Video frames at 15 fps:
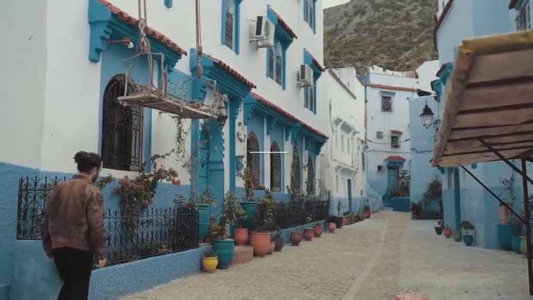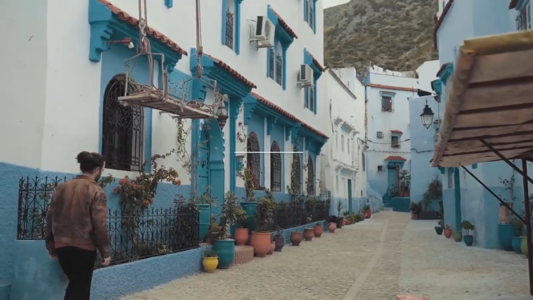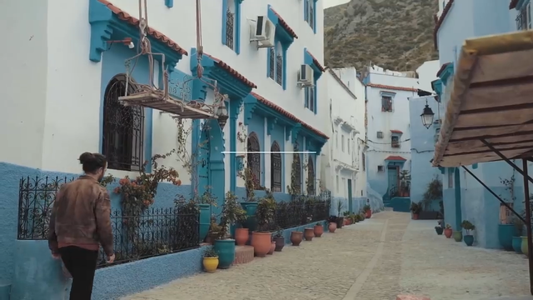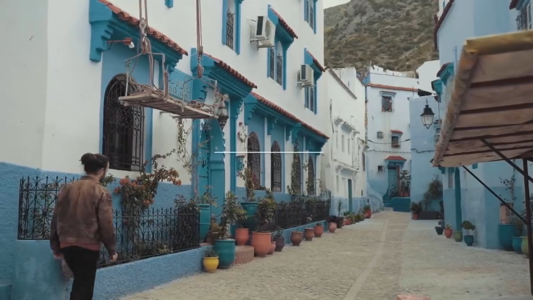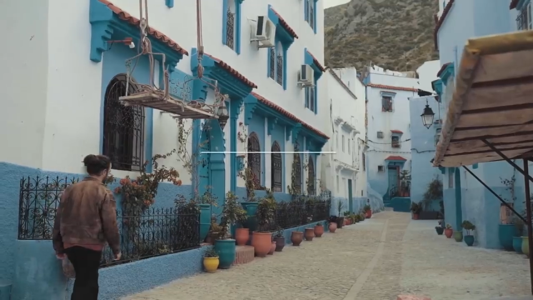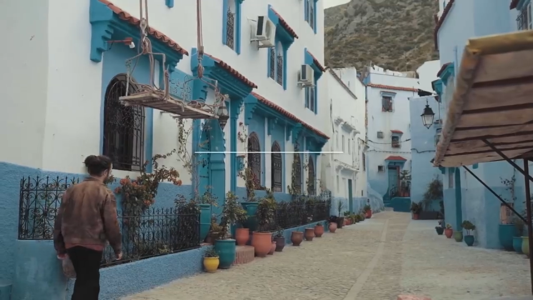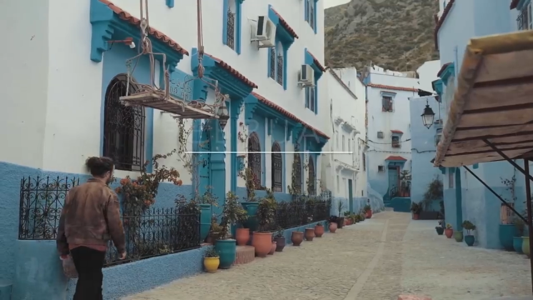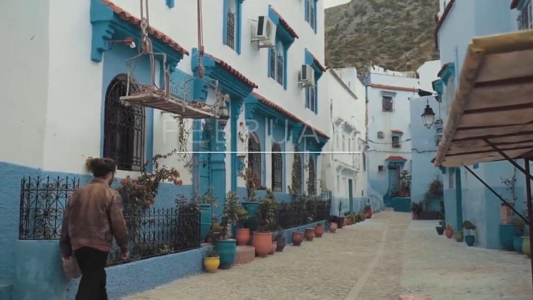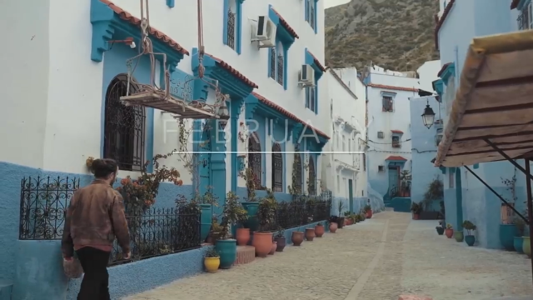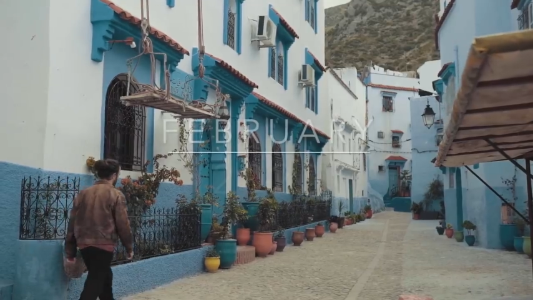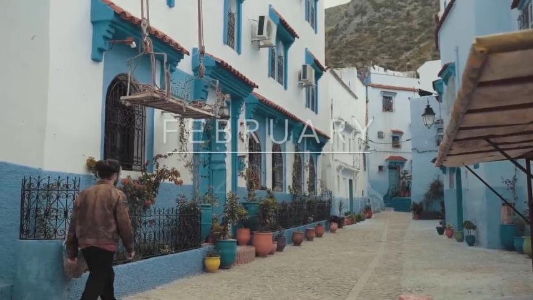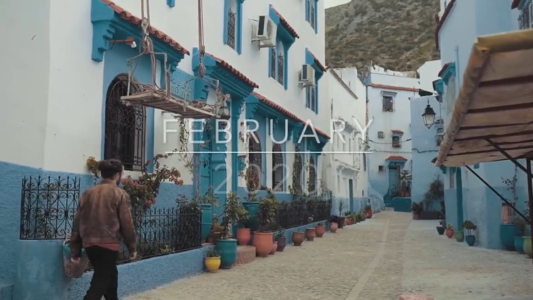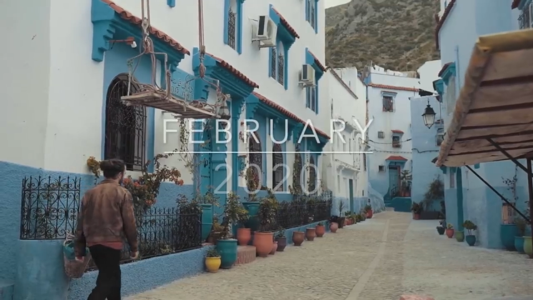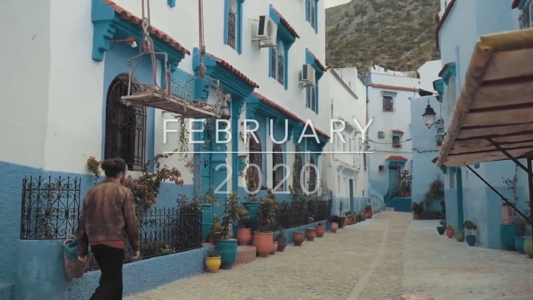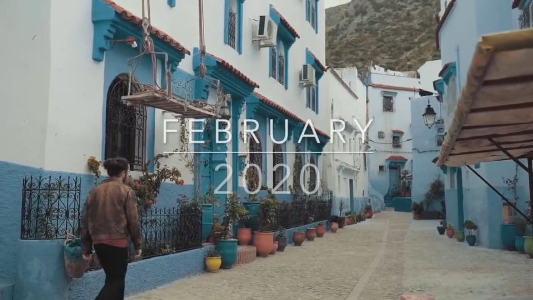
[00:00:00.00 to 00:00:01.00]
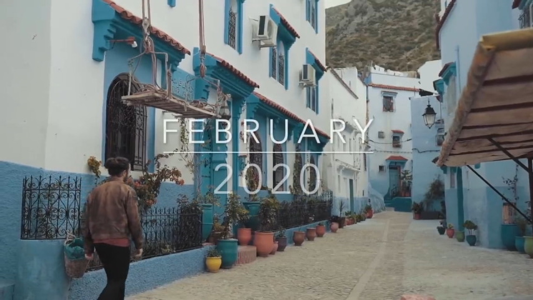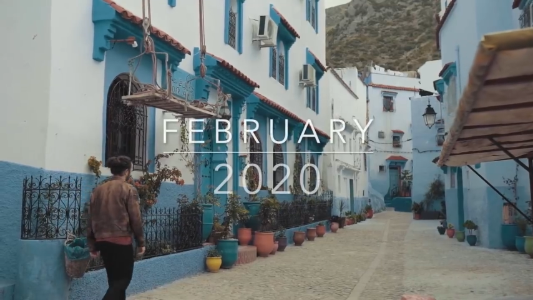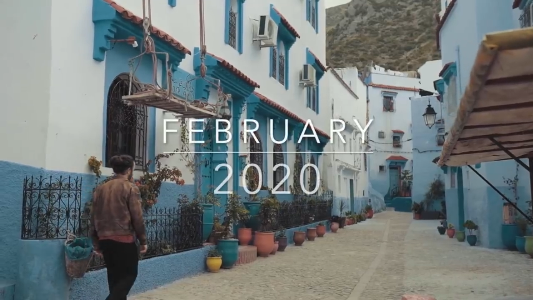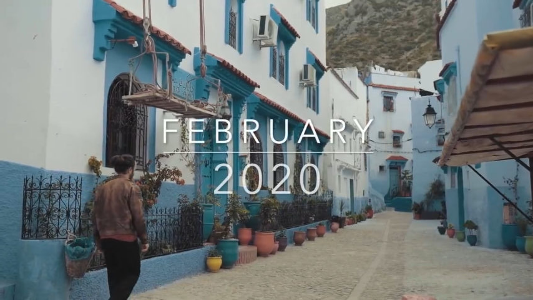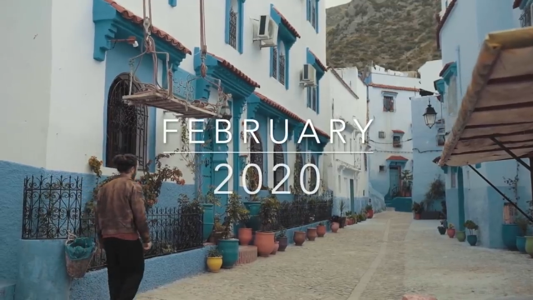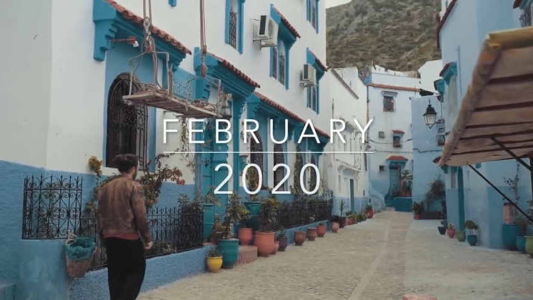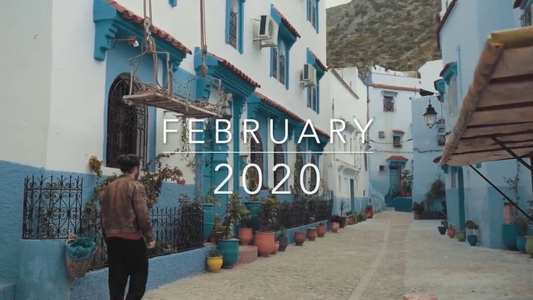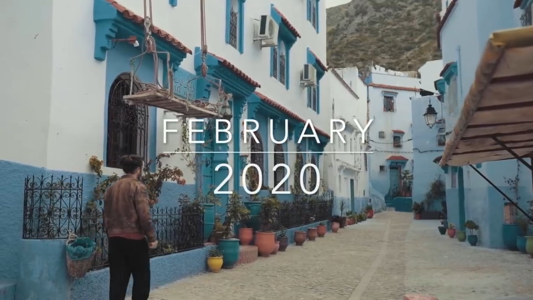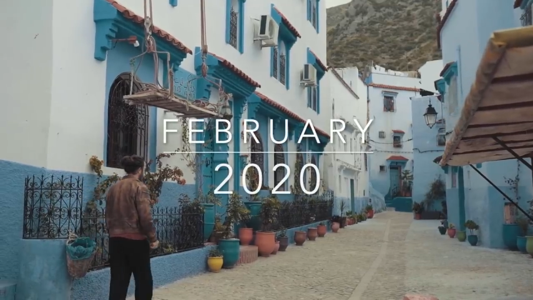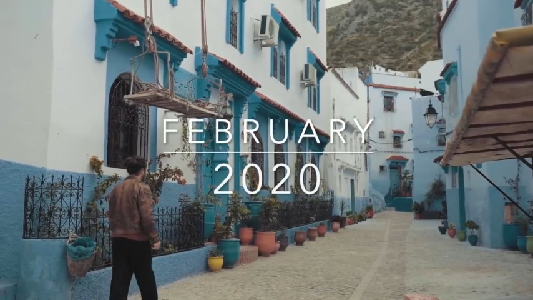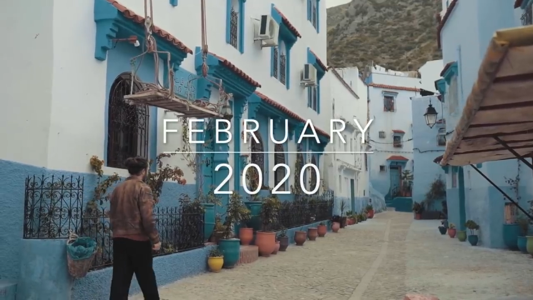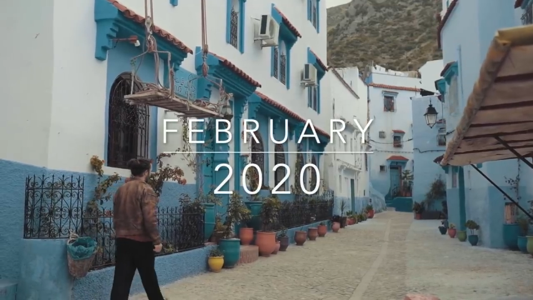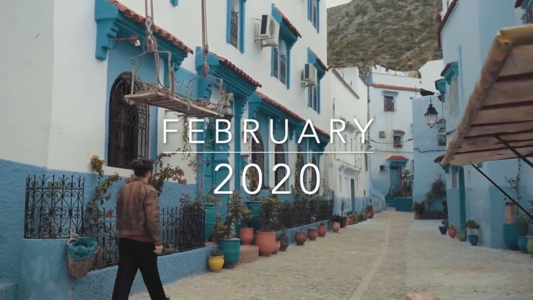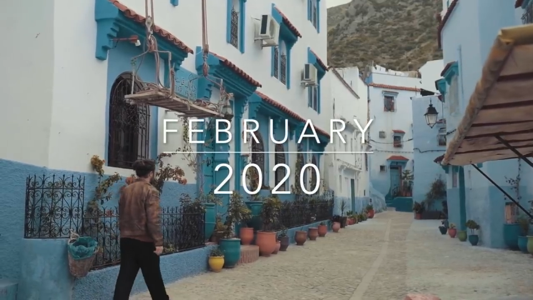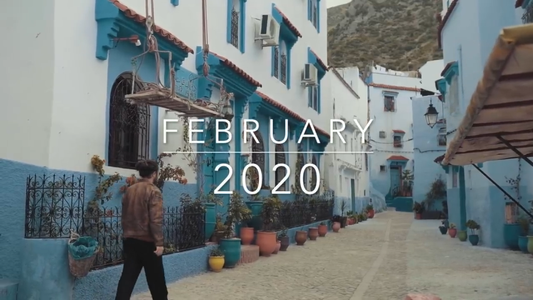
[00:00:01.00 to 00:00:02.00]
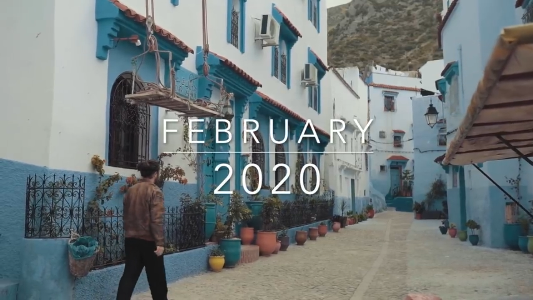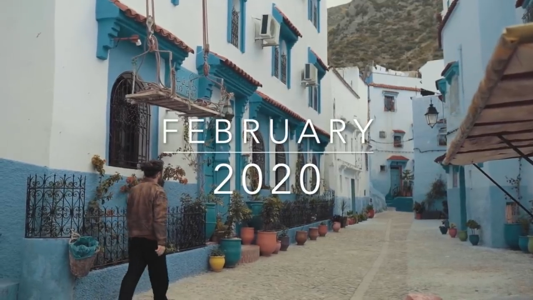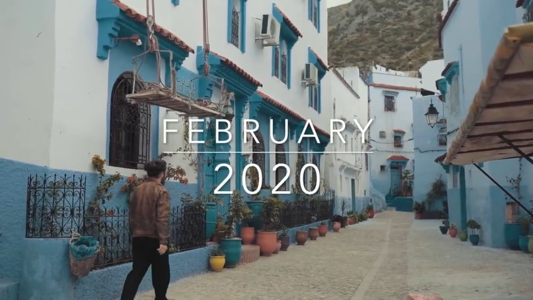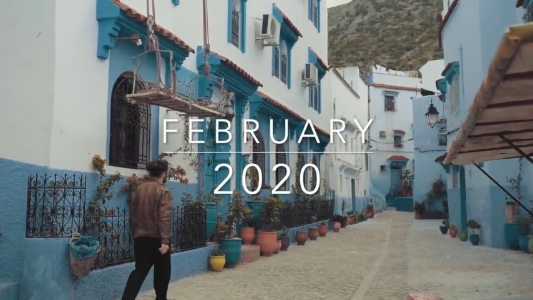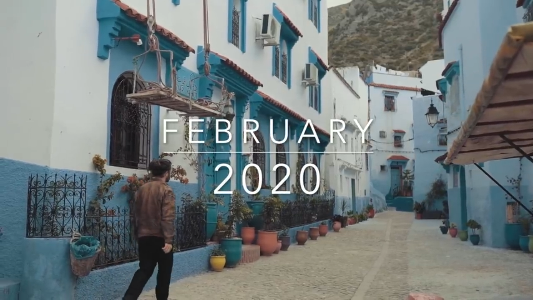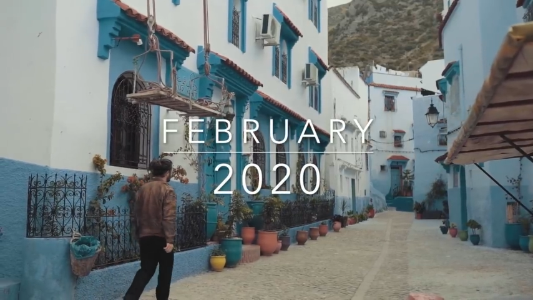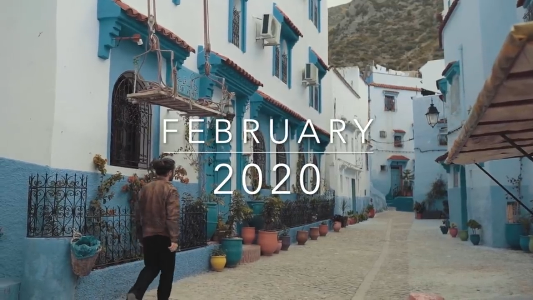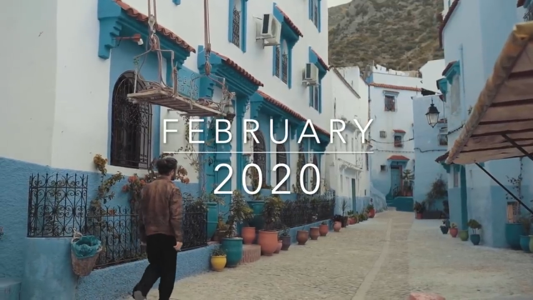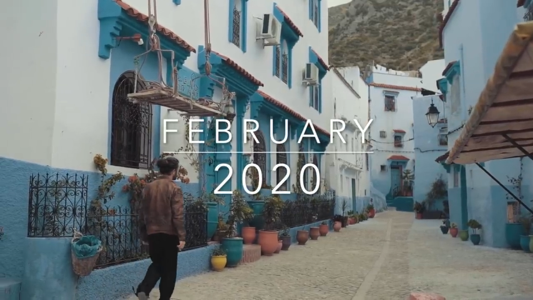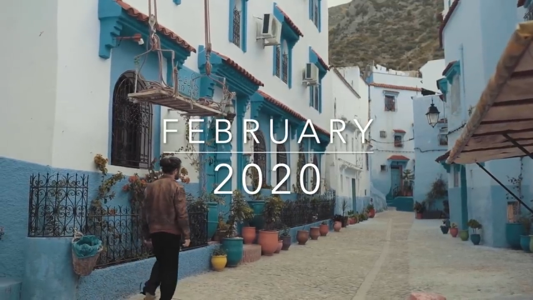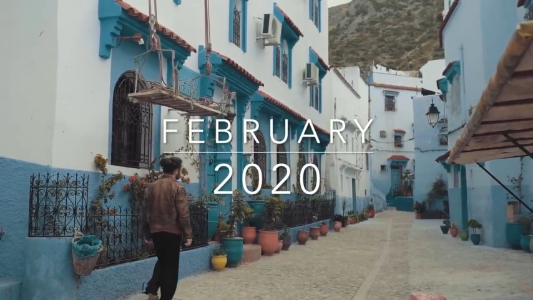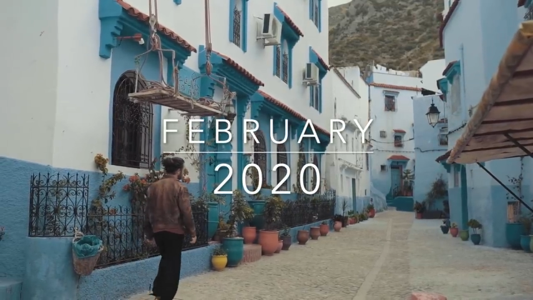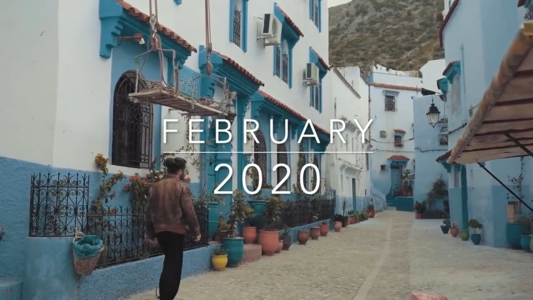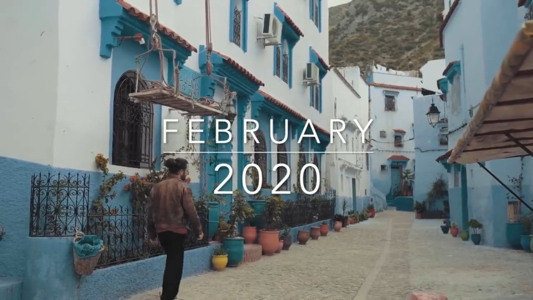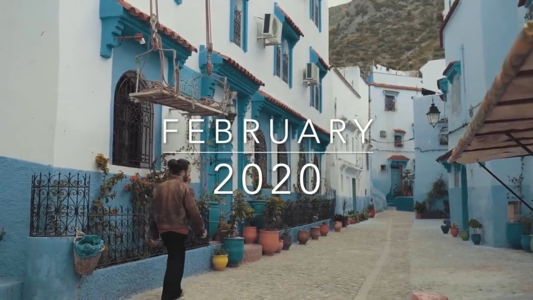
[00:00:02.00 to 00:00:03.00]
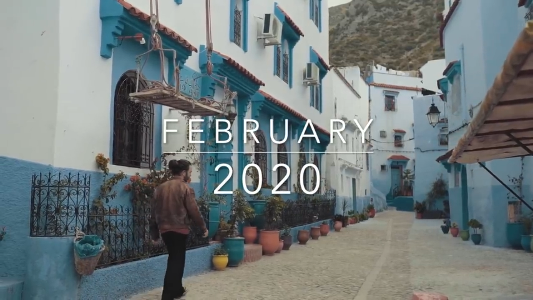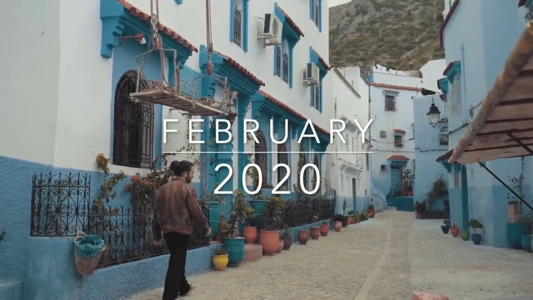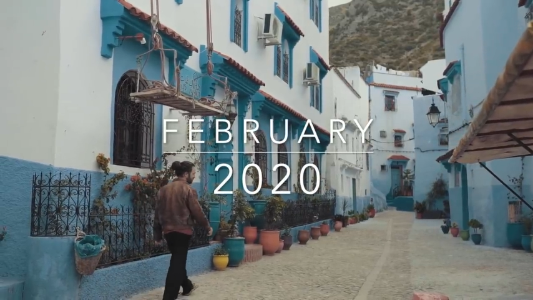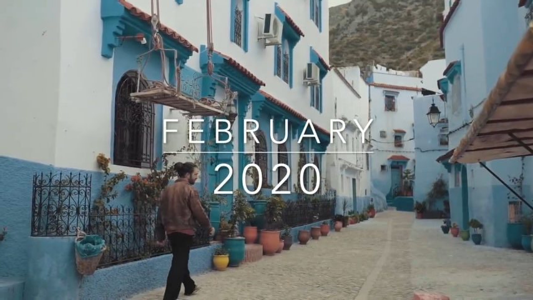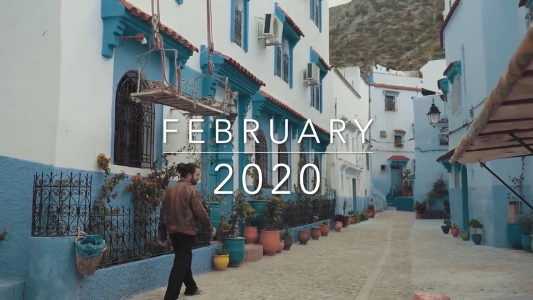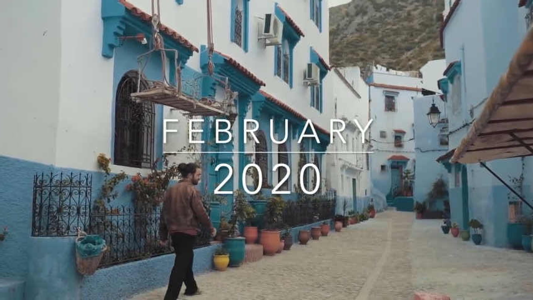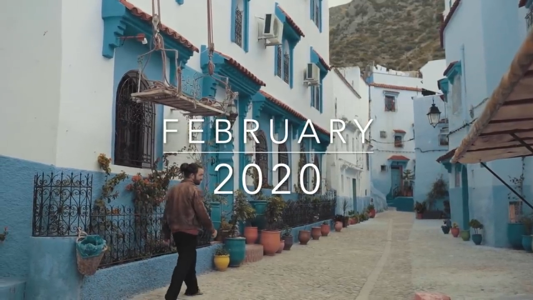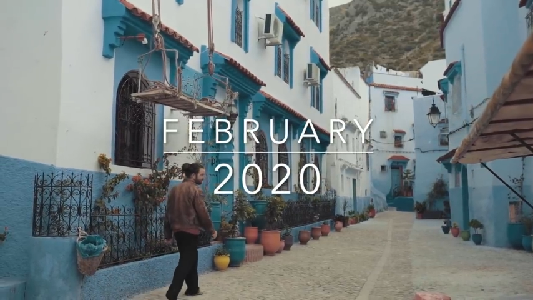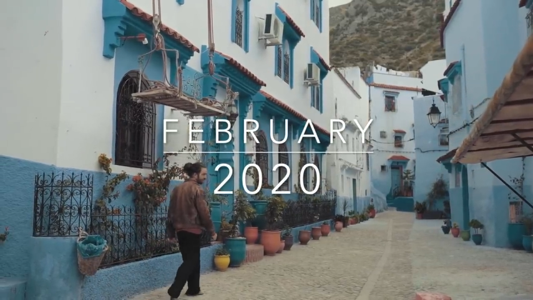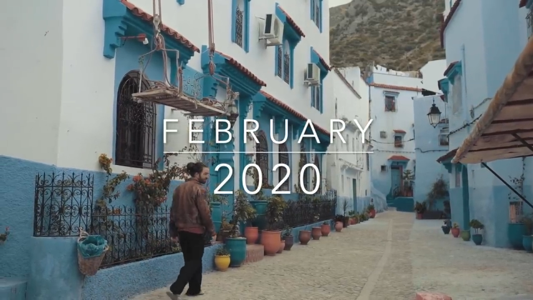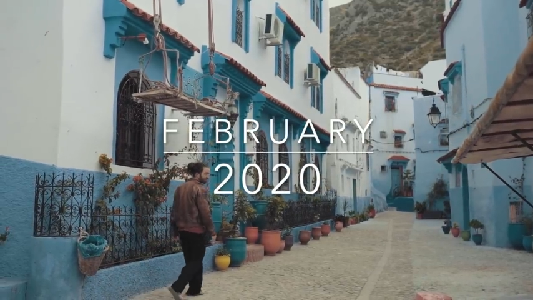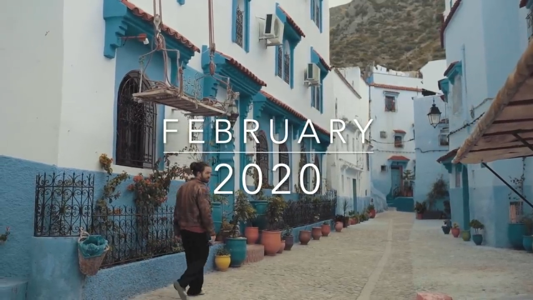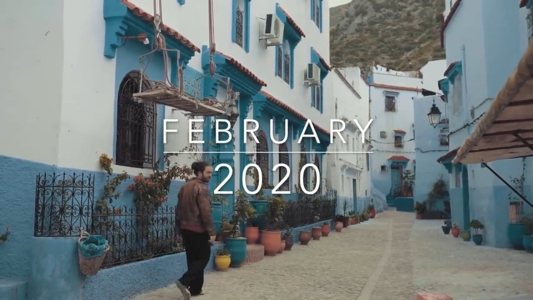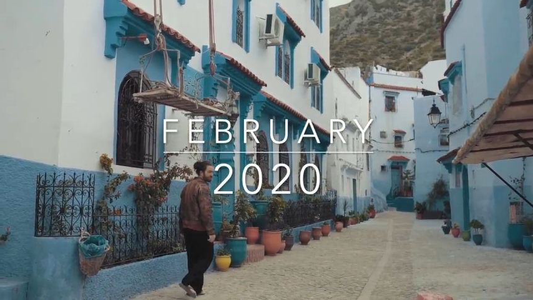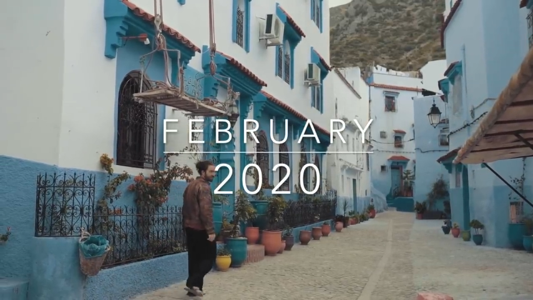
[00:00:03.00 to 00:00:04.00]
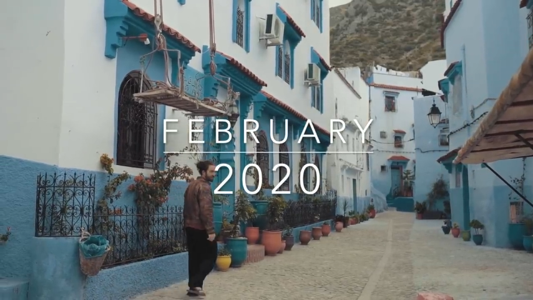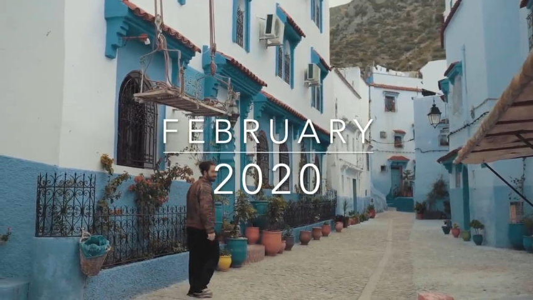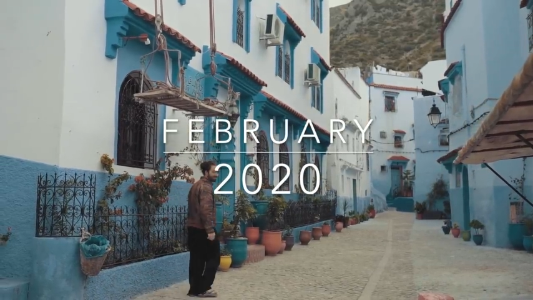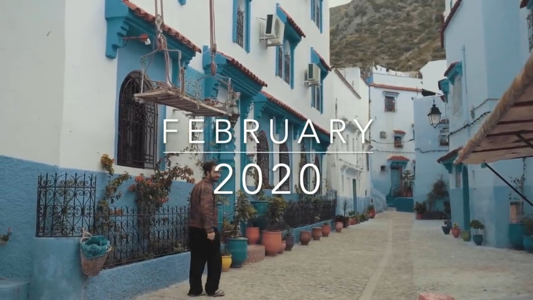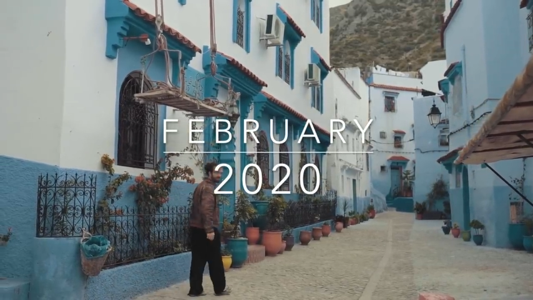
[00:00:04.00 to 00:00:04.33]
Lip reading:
Nobody's mouth can be seen.